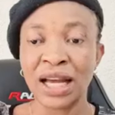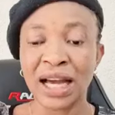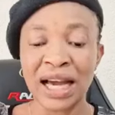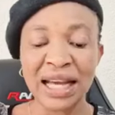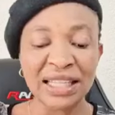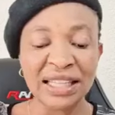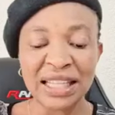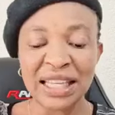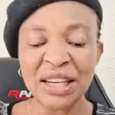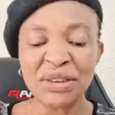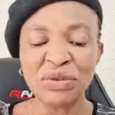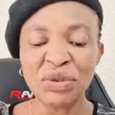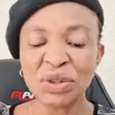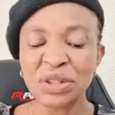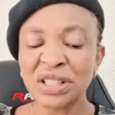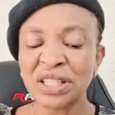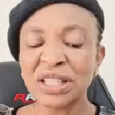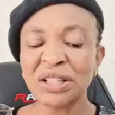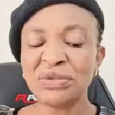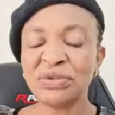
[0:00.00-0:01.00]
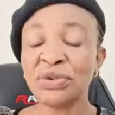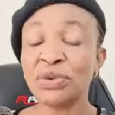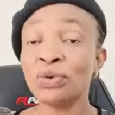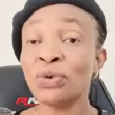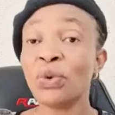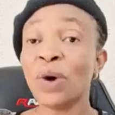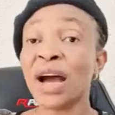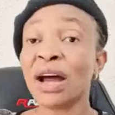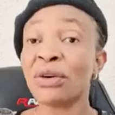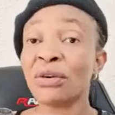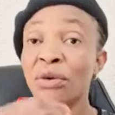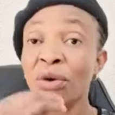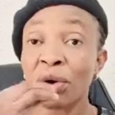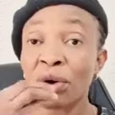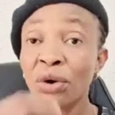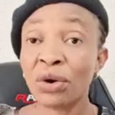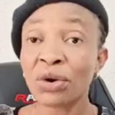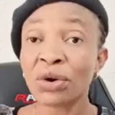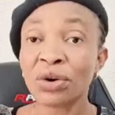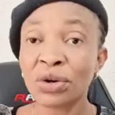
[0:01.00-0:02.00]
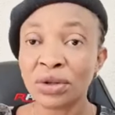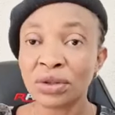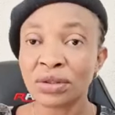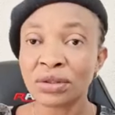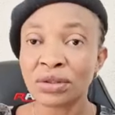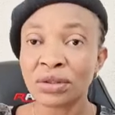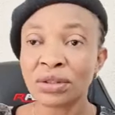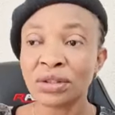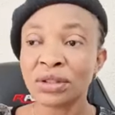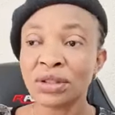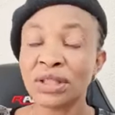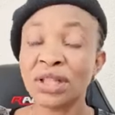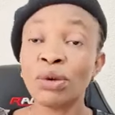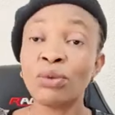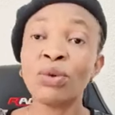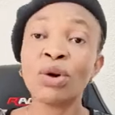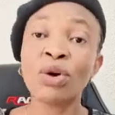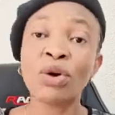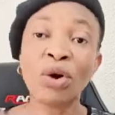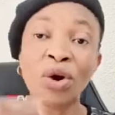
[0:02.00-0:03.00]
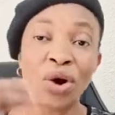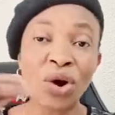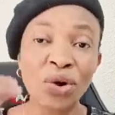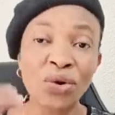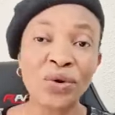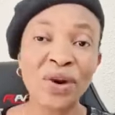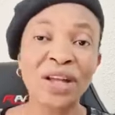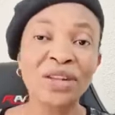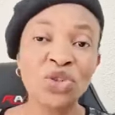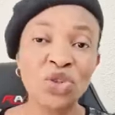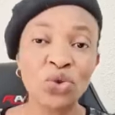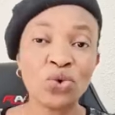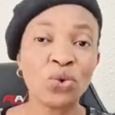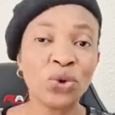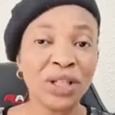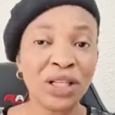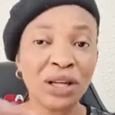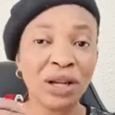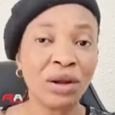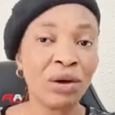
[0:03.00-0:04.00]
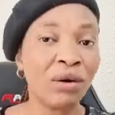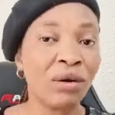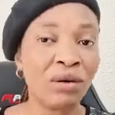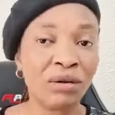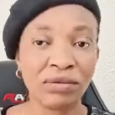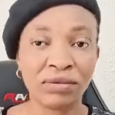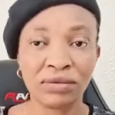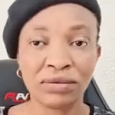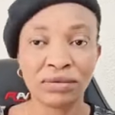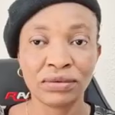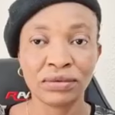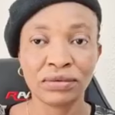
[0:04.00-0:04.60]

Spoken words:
And even if you are wrong, they will correct you in love.